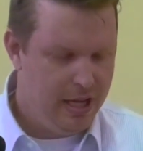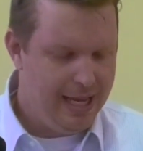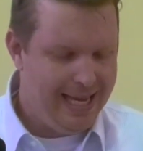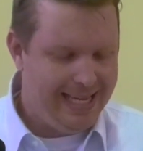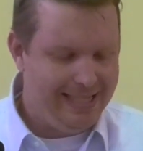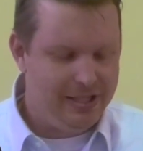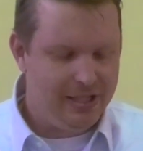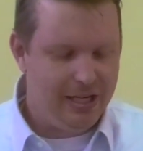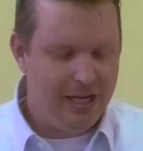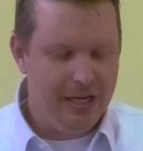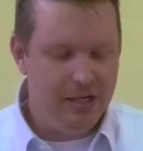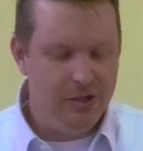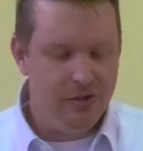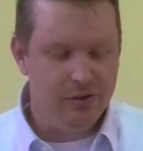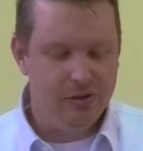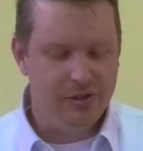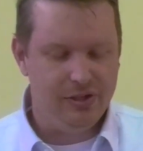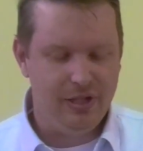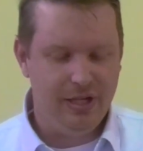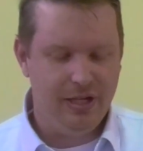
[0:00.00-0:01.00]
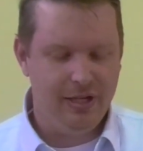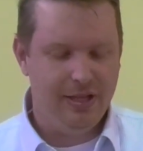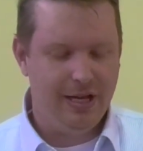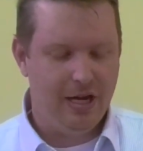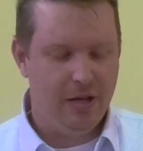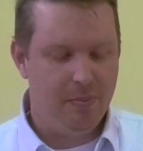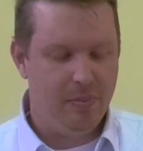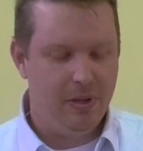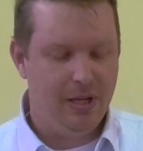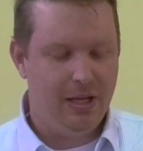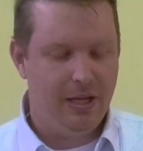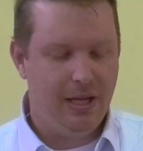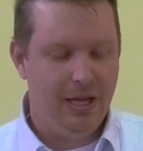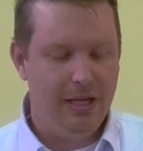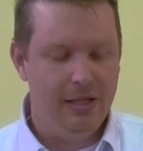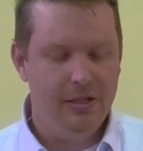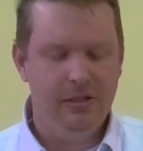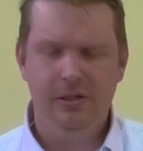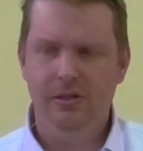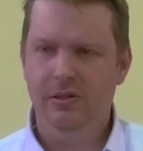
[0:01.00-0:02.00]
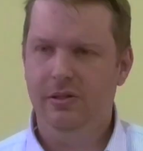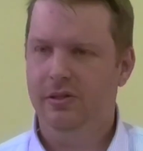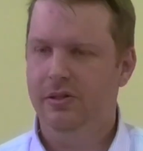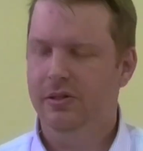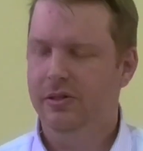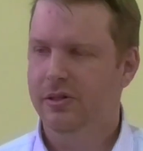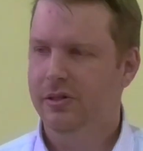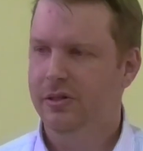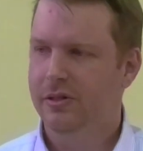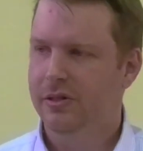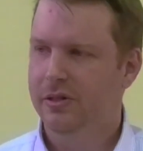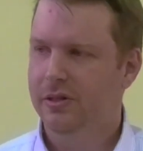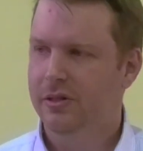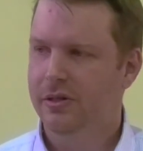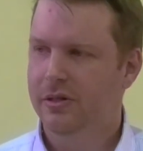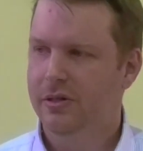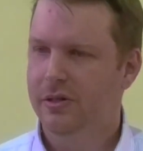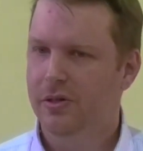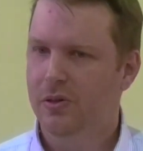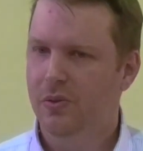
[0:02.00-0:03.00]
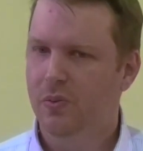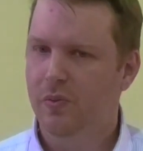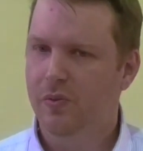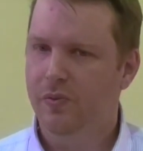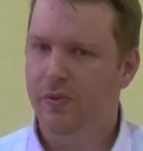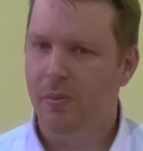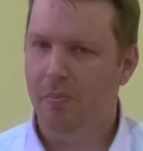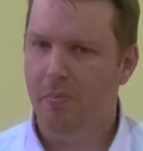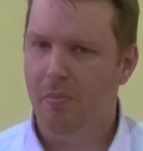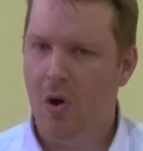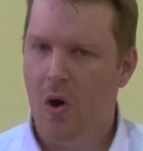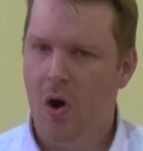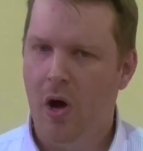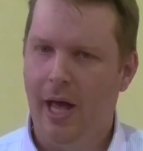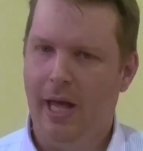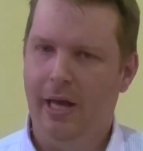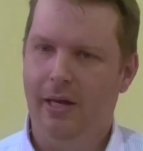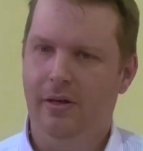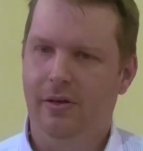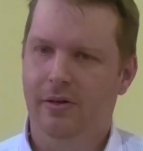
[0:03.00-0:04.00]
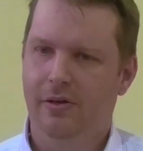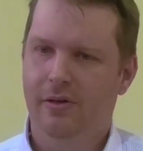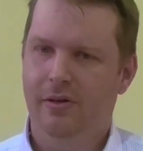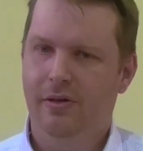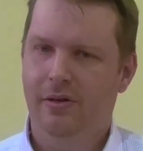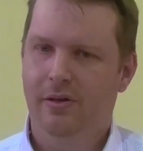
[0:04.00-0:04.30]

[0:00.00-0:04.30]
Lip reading: It's interesting that it begins with the mind,